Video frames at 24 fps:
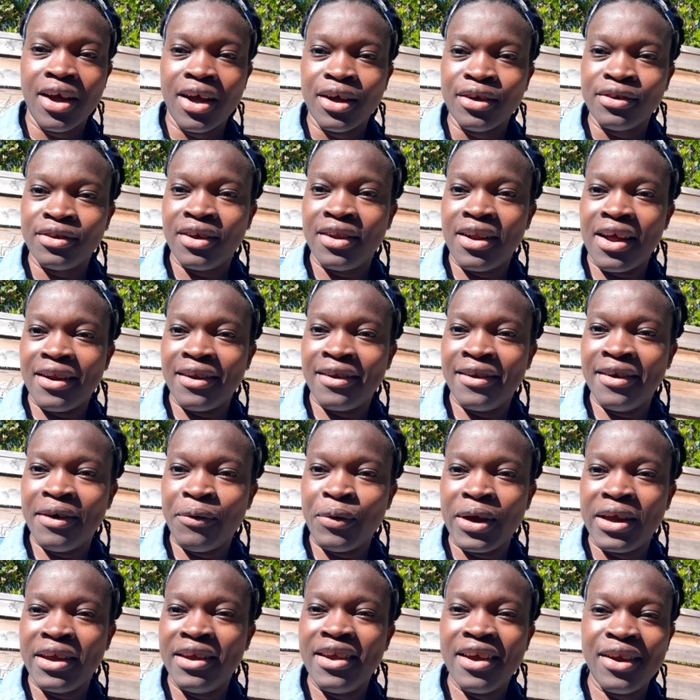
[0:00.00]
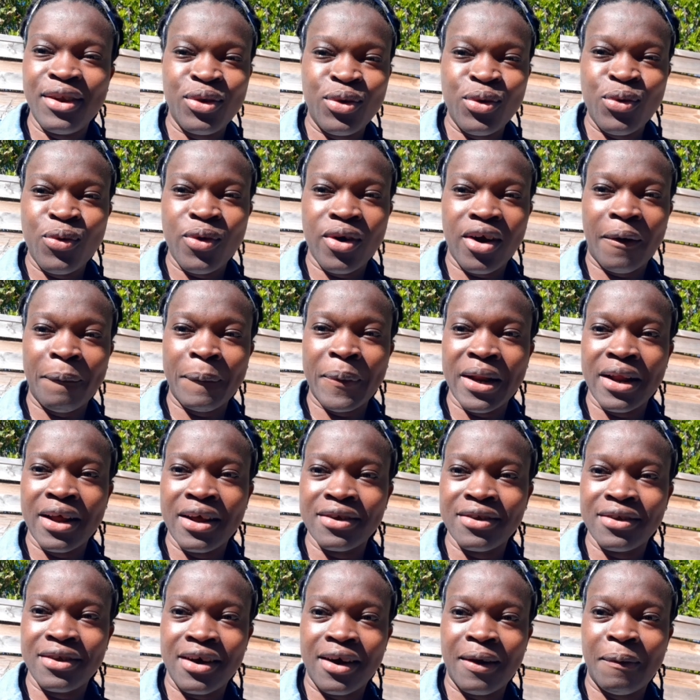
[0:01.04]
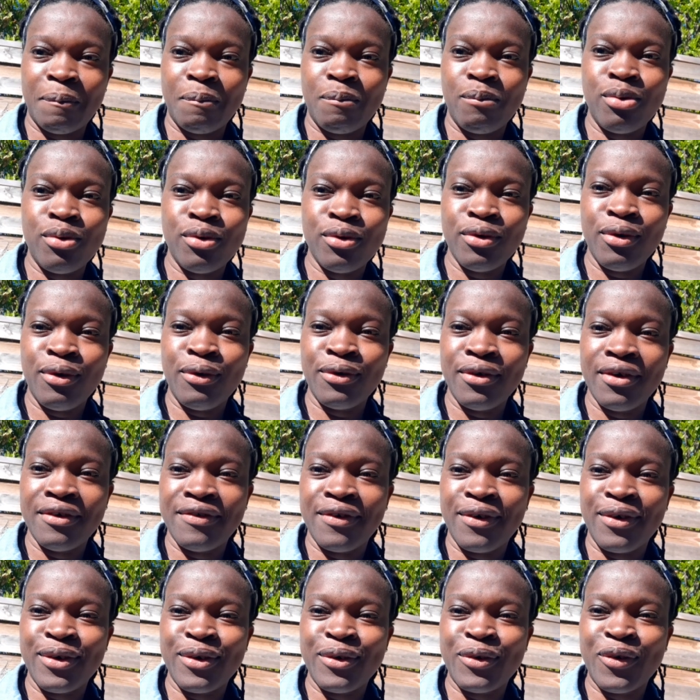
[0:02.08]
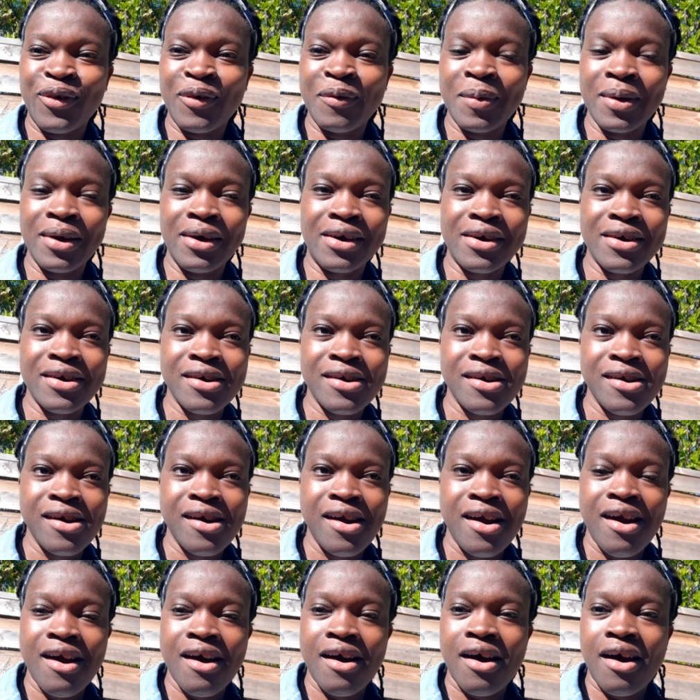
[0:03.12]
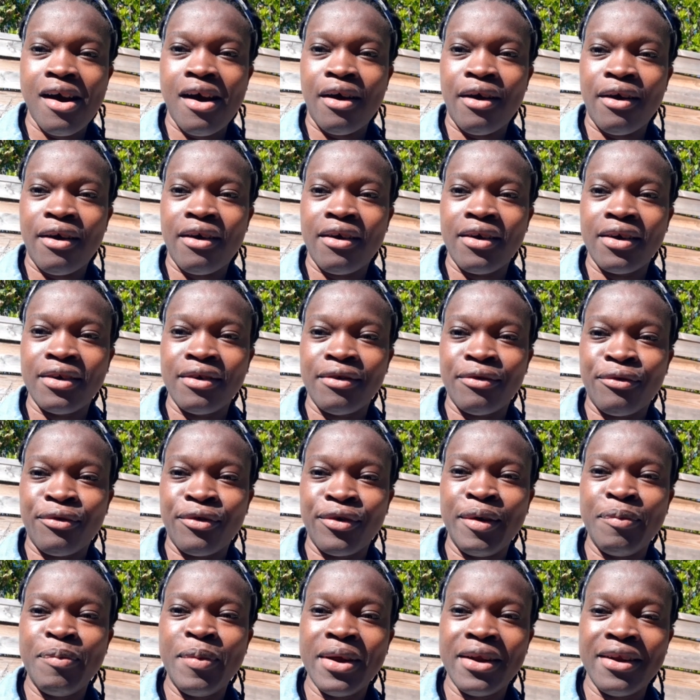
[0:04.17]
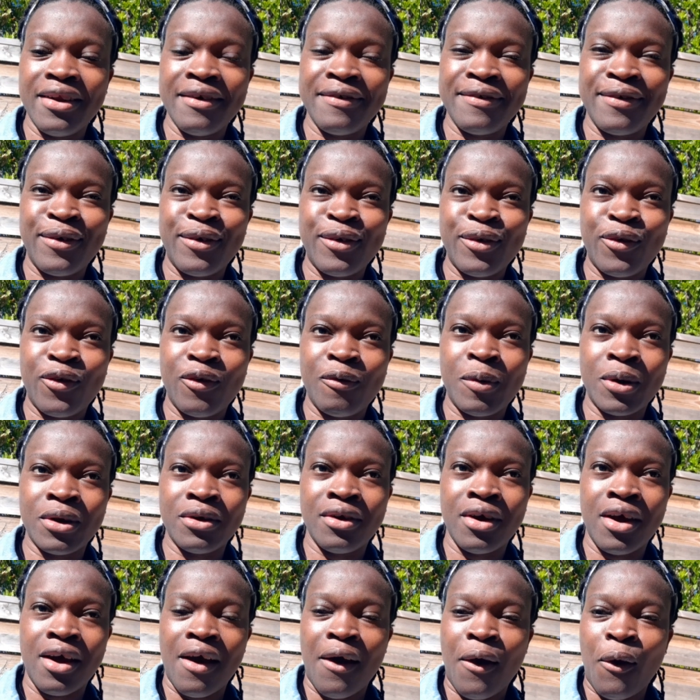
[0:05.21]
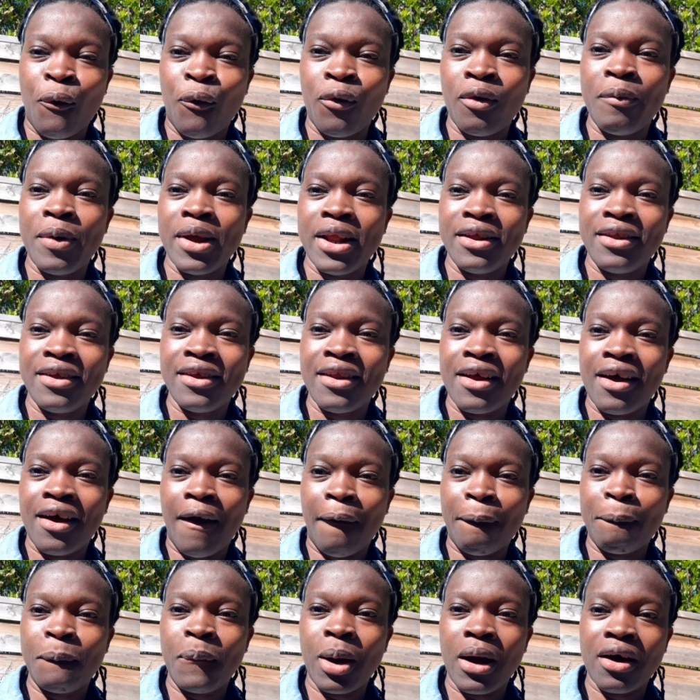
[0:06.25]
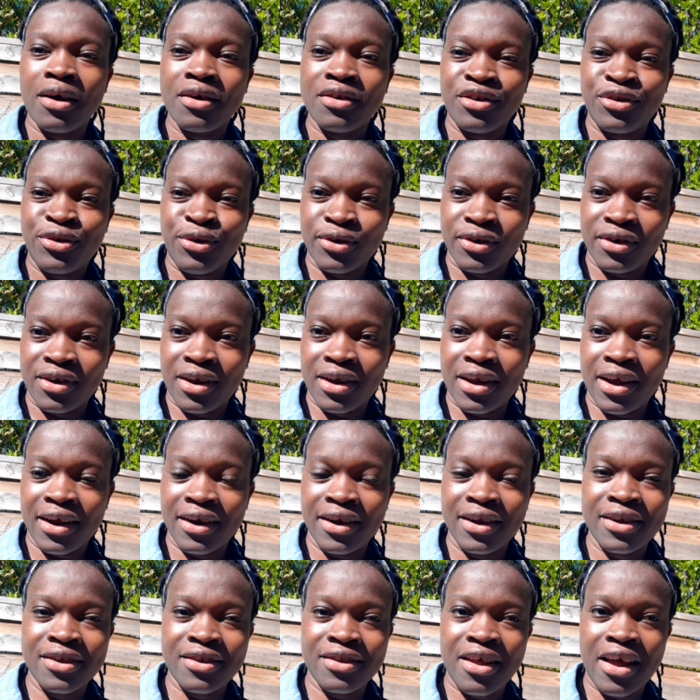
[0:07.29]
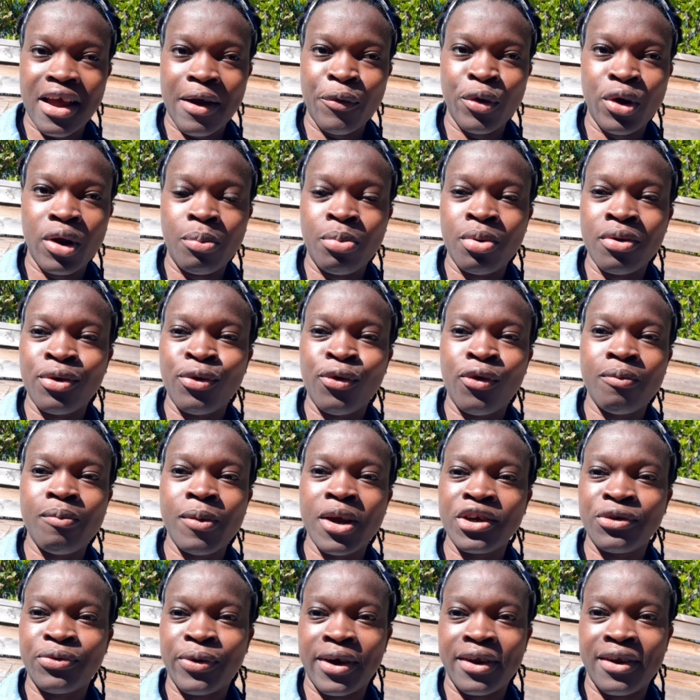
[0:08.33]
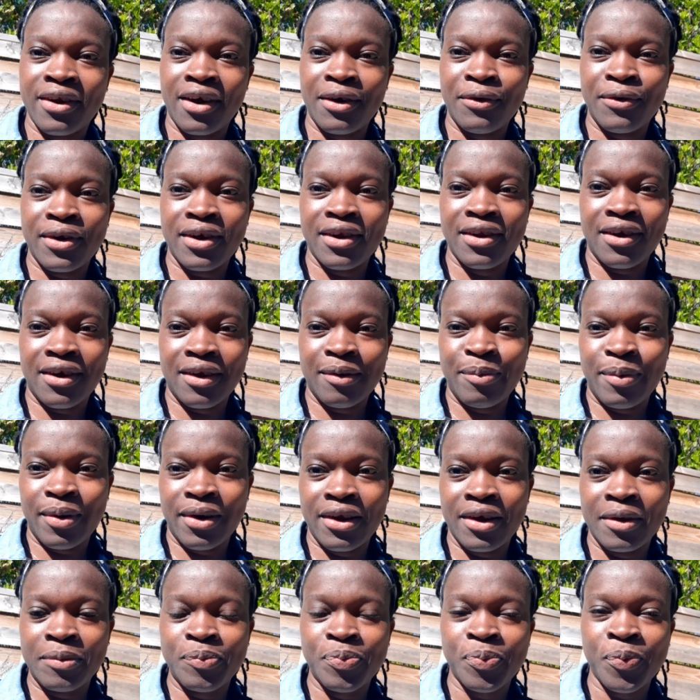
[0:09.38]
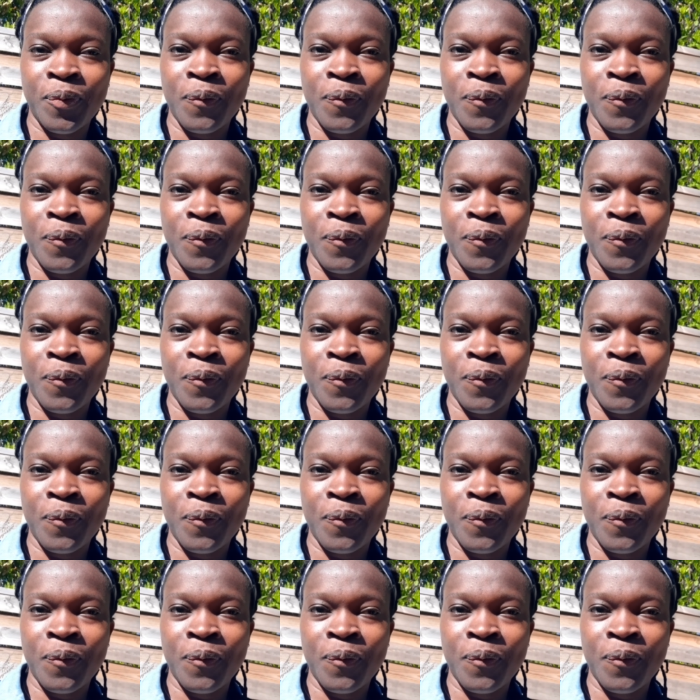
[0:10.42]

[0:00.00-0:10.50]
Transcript: So that day we get to work, man, I start pull down the fowl coop and rebuild the fowl coop. But we build it in a back structure. Like this time we don't put no mesh for it, not at all for it.